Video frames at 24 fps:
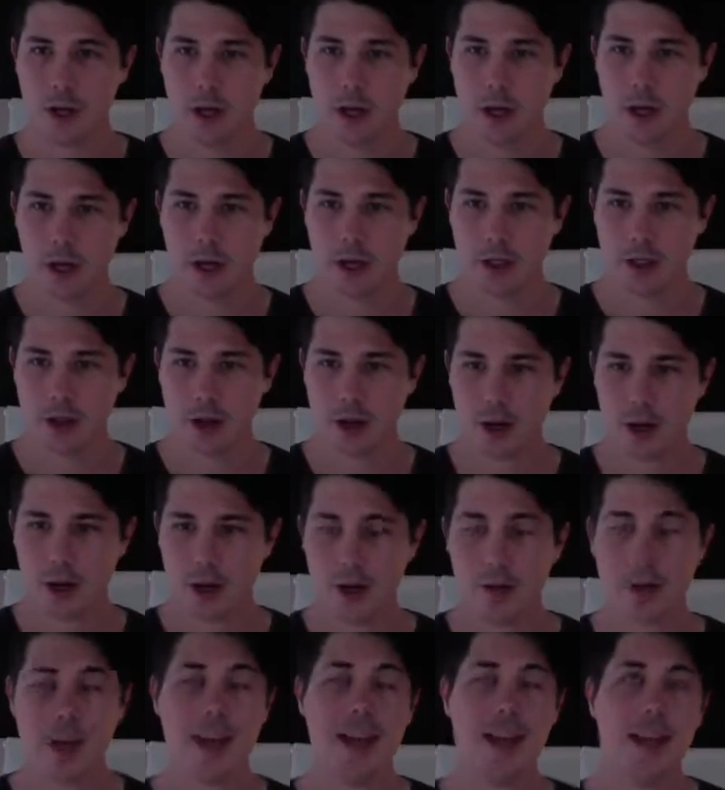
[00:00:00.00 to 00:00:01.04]
And so
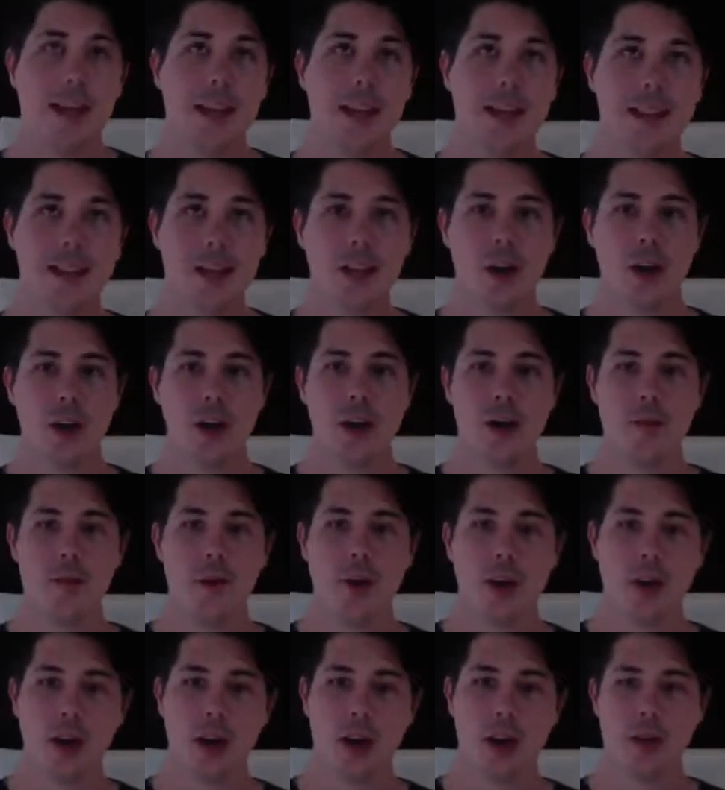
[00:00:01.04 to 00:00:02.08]
anyway, in this time,
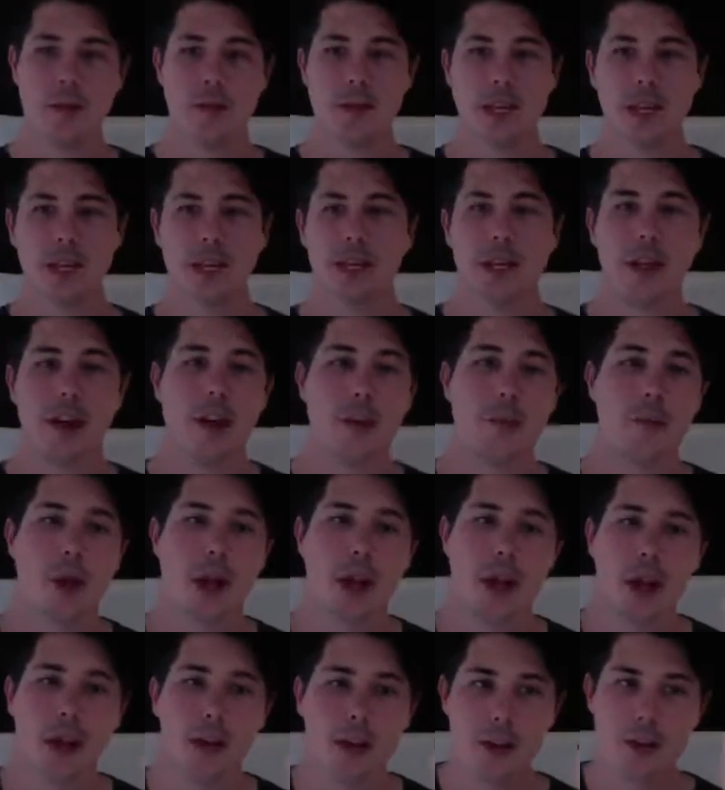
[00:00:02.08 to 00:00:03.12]
I'm taking care of
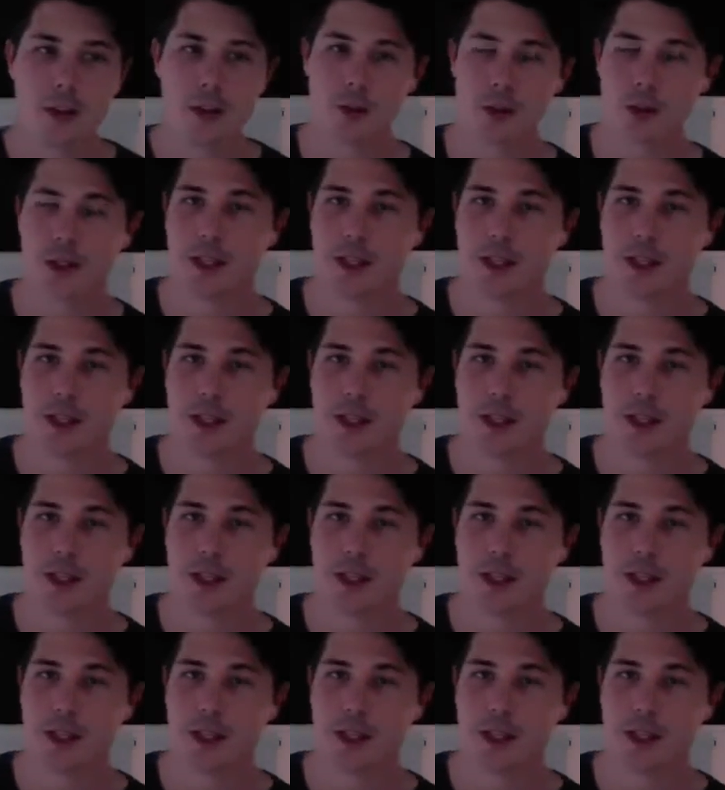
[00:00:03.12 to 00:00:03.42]
my other 2